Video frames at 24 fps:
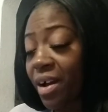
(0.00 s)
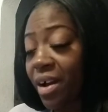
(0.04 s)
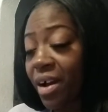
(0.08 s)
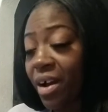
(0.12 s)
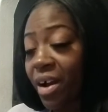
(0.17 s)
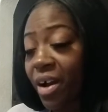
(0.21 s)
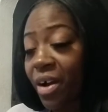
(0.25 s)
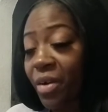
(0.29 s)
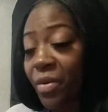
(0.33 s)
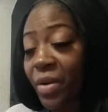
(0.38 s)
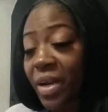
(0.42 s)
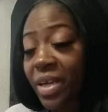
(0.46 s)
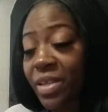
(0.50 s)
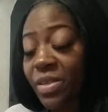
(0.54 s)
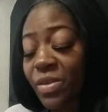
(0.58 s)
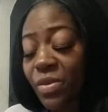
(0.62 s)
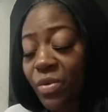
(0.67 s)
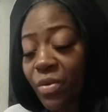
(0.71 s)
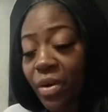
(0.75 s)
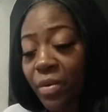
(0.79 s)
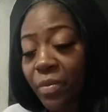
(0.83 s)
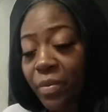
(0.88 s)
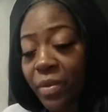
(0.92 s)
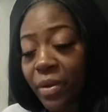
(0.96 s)
All right,
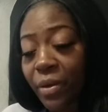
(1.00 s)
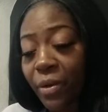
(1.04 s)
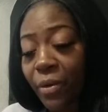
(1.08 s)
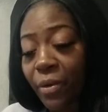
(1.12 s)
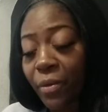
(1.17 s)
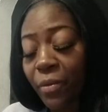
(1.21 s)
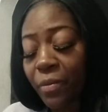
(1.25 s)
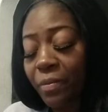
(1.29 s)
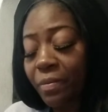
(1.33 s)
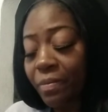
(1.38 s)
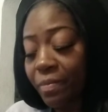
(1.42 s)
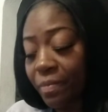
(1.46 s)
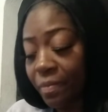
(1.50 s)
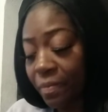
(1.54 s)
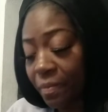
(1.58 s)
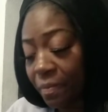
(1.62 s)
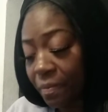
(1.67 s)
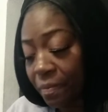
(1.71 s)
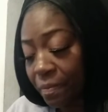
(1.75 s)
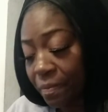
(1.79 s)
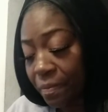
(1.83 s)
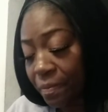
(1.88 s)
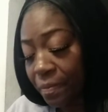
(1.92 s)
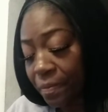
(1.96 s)
Scorpio.
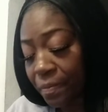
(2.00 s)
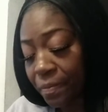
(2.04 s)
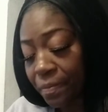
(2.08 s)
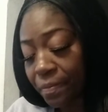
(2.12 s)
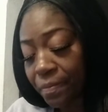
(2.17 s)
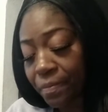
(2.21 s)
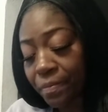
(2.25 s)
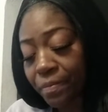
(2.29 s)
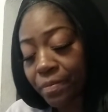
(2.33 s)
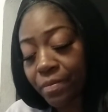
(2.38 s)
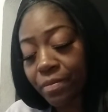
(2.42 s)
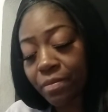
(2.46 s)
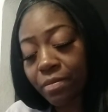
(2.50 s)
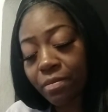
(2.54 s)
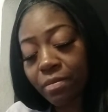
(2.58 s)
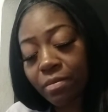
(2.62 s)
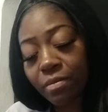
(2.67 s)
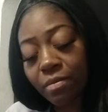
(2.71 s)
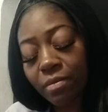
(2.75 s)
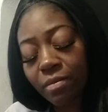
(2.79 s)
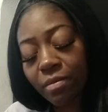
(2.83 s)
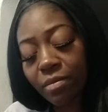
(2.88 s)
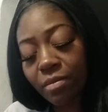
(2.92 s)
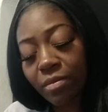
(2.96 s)

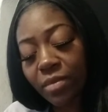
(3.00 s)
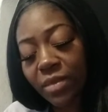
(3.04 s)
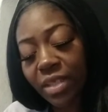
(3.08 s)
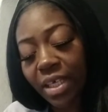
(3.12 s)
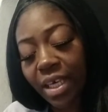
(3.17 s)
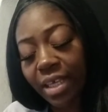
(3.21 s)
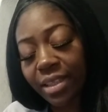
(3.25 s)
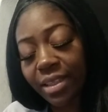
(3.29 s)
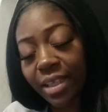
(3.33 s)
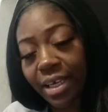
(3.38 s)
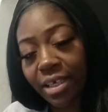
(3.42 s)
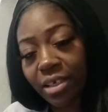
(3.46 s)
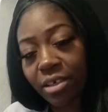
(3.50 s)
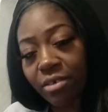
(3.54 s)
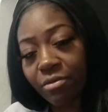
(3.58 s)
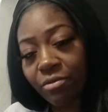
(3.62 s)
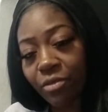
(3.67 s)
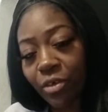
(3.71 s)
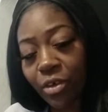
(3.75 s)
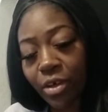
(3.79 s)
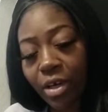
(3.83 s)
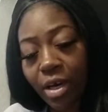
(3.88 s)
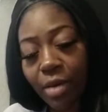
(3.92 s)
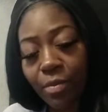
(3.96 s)
I thank you
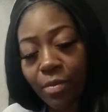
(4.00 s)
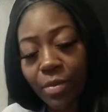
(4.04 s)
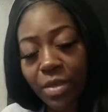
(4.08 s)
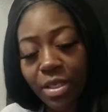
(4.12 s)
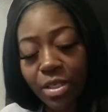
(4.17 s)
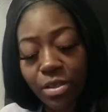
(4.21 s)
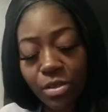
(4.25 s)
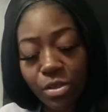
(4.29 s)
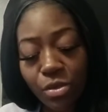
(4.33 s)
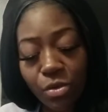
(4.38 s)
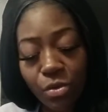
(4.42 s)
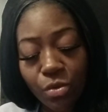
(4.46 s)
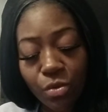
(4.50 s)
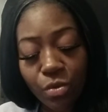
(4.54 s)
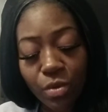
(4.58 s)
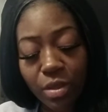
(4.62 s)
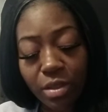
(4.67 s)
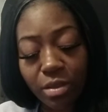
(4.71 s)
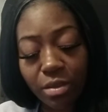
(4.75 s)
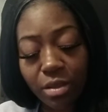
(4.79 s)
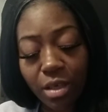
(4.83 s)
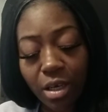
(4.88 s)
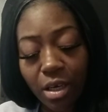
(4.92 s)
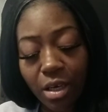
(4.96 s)
for coming to
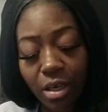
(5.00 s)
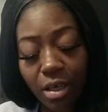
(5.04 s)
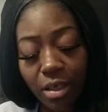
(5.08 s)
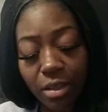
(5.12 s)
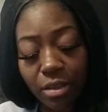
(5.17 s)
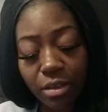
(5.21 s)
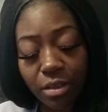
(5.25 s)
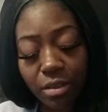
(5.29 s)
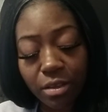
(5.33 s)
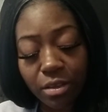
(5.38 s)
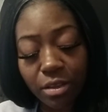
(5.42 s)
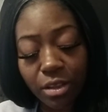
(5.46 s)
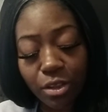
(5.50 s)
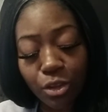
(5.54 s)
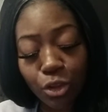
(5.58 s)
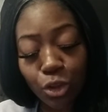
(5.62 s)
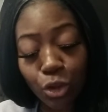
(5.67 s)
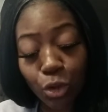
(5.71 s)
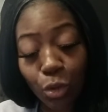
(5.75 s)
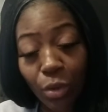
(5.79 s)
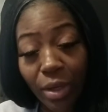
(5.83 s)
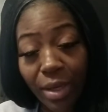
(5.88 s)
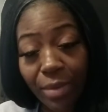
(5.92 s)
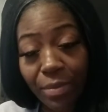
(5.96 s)

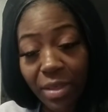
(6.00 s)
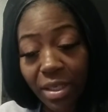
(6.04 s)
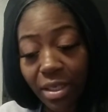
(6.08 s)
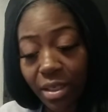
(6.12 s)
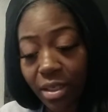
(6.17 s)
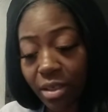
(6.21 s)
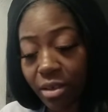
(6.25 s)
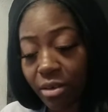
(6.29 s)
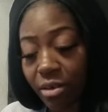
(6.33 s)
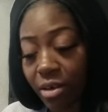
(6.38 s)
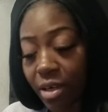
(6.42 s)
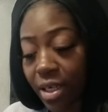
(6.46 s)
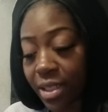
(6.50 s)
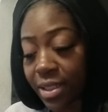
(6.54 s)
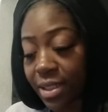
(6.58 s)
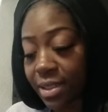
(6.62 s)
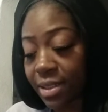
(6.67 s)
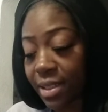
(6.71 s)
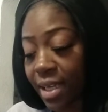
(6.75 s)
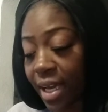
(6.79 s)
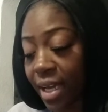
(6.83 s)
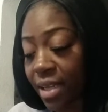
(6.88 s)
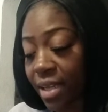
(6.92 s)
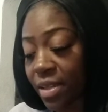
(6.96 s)
join me here on
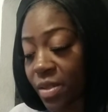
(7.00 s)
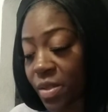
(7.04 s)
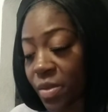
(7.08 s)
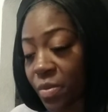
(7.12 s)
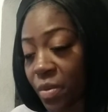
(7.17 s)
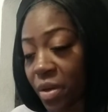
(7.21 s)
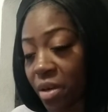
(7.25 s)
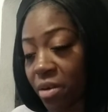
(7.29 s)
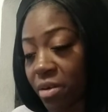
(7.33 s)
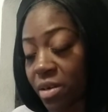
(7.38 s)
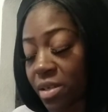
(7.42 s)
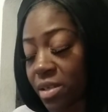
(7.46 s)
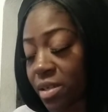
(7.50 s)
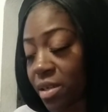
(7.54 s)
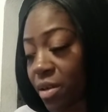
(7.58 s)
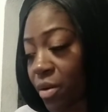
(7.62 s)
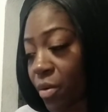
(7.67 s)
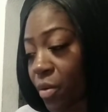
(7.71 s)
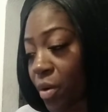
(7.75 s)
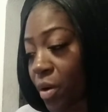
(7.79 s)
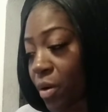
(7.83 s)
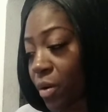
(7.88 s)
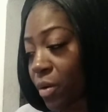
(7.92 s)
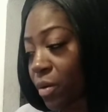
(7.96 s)
Enlightened Spirit
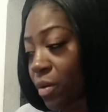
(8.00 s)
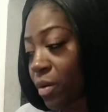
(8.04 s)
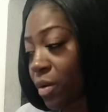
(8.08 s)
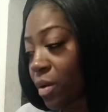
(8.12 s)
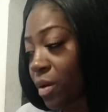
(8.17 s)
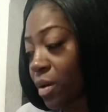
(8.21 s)
Tarot.